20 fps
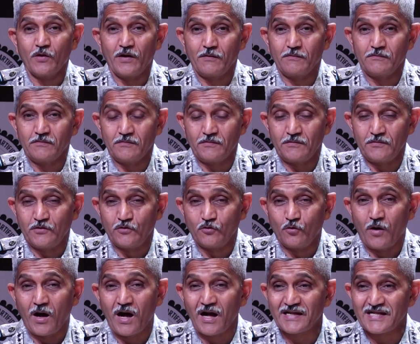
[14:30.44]

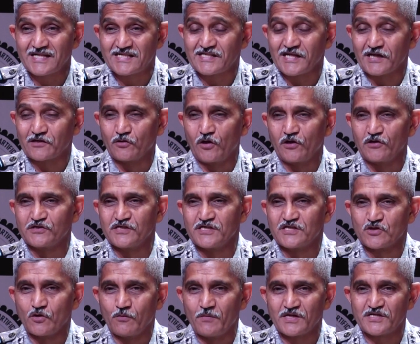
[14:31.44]
You harness
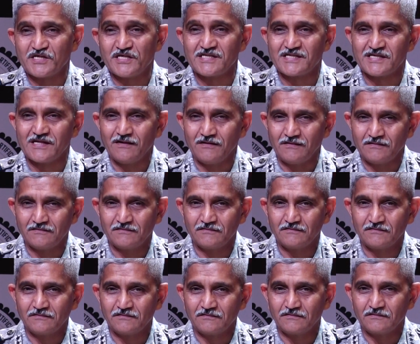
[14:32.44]
technology so much
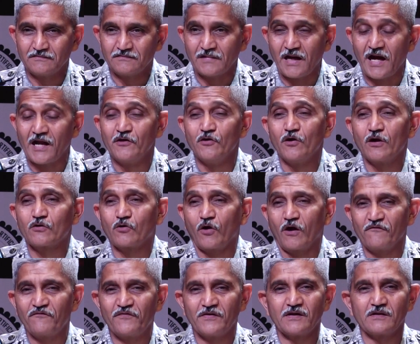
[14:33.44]
easier, and
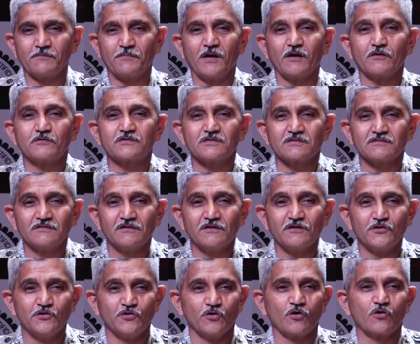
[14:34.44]
you are confident
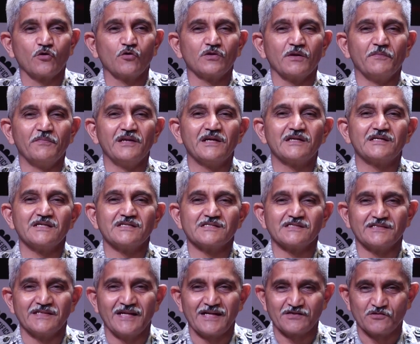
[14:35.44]
about your own
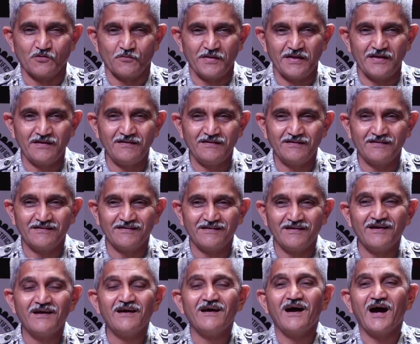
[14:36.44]
abilities in that domain.
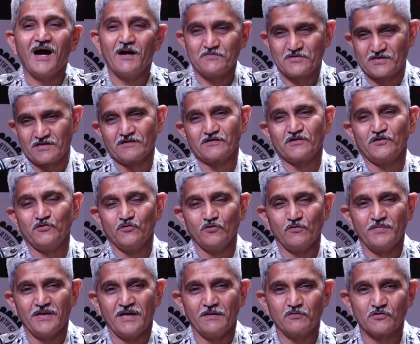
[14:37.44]
I'm
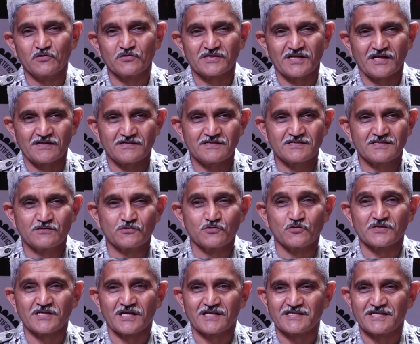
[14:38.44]
certain you'll be able
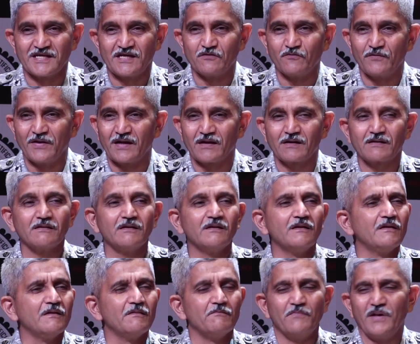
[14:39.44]
to succeed
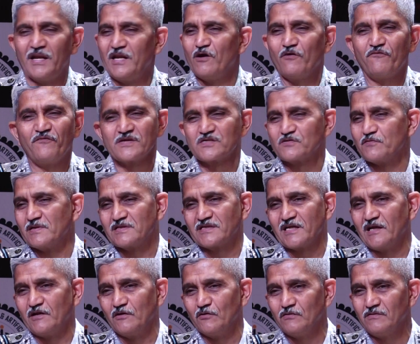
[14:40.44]
where many of
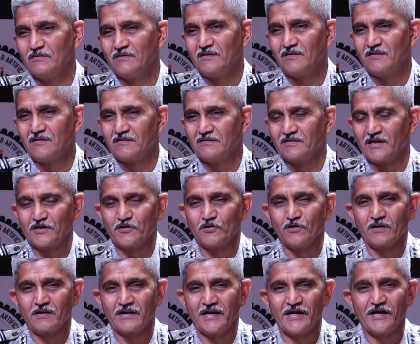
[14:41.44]
us will tell you
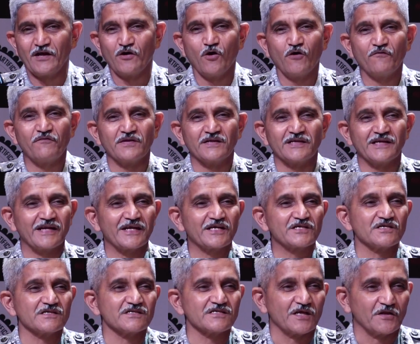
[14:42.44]
that you are heading off
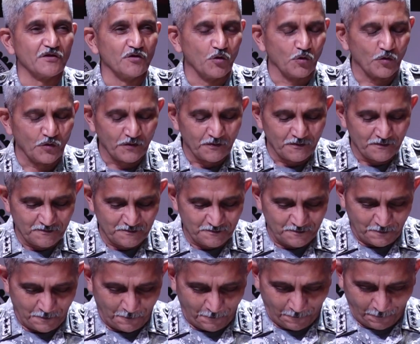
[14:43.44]
in directions unknown.
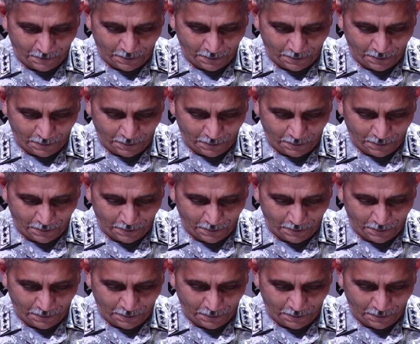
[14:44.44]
